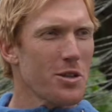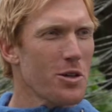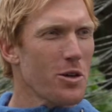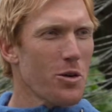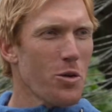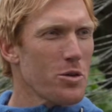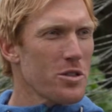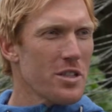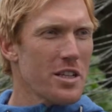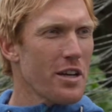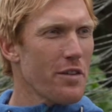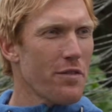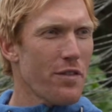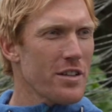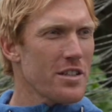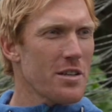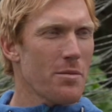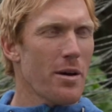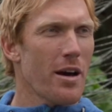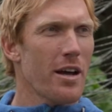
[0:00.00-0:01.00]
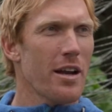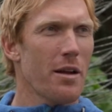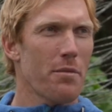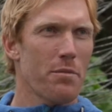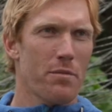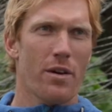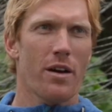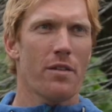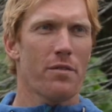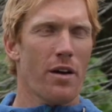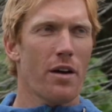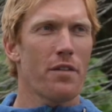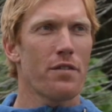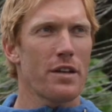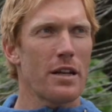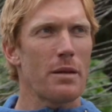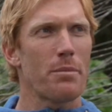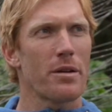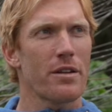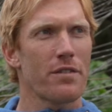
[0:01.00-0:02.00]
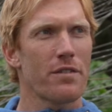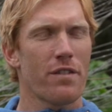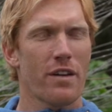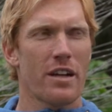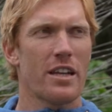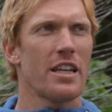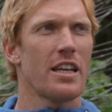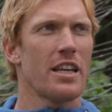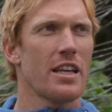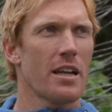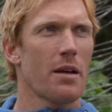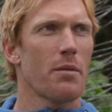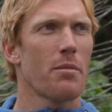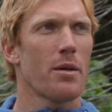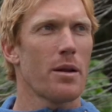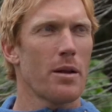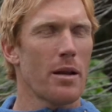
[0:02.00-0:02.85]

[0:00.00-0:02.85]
causing a fuss about. I feel a bit funny and I'm